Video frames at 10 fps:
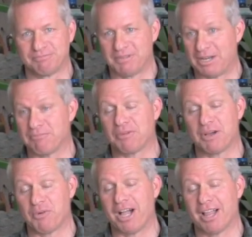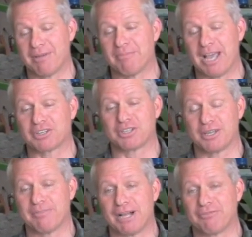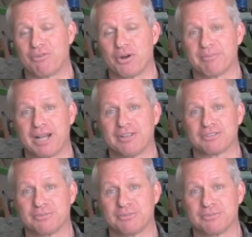I, well, I'm actually about 40 miles